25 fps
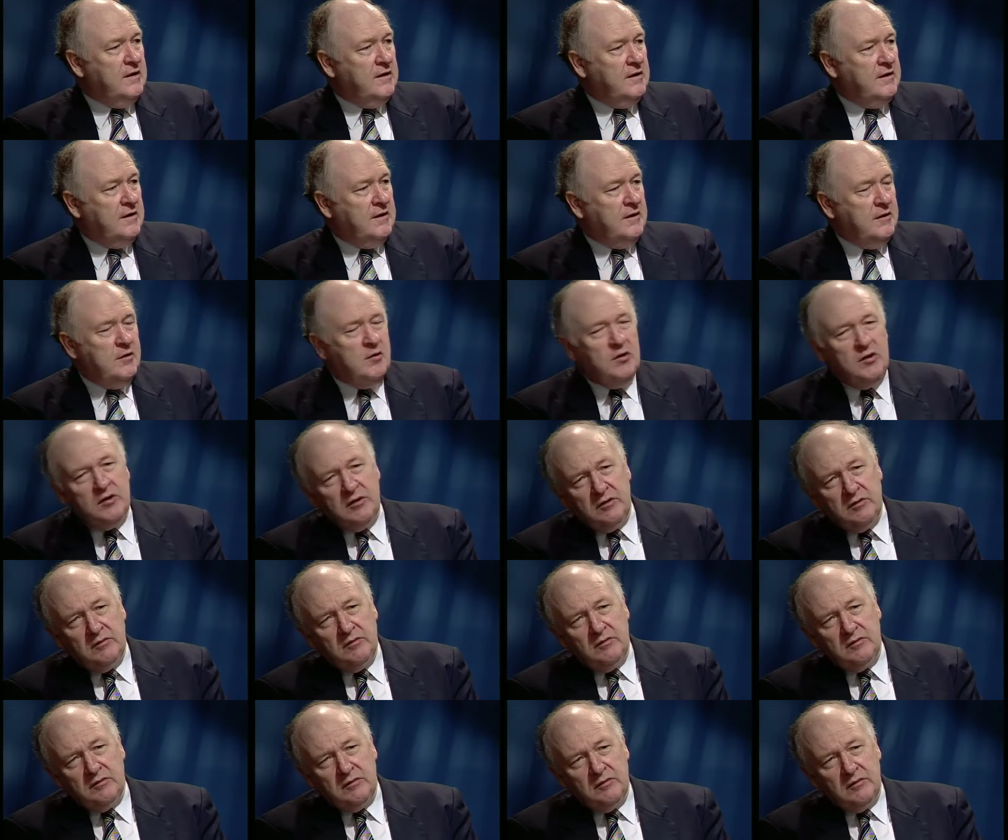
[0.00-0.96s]
I
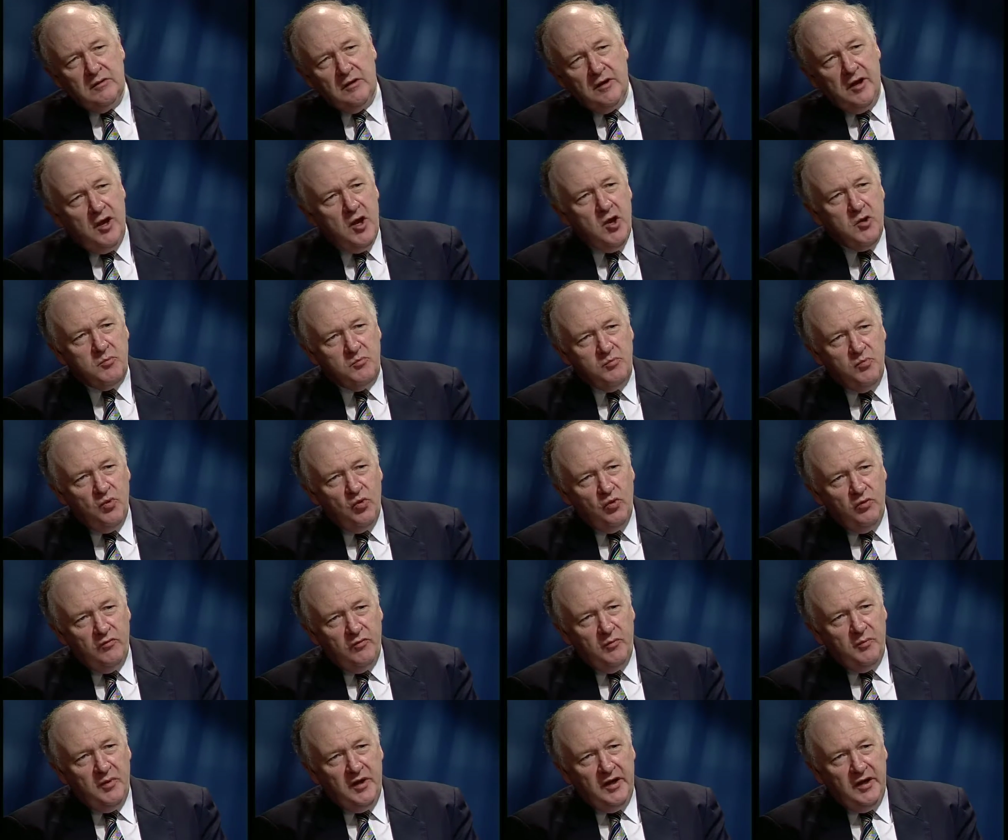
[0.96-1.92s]
hope more
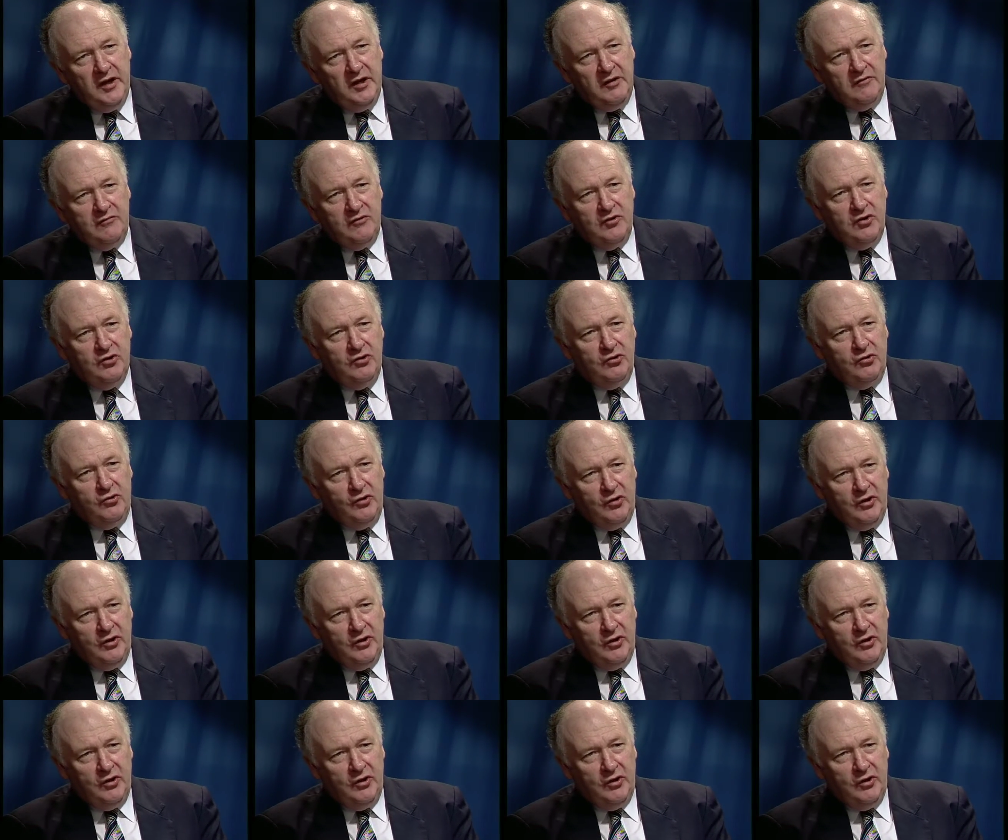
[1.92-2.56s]
of a blending of the two.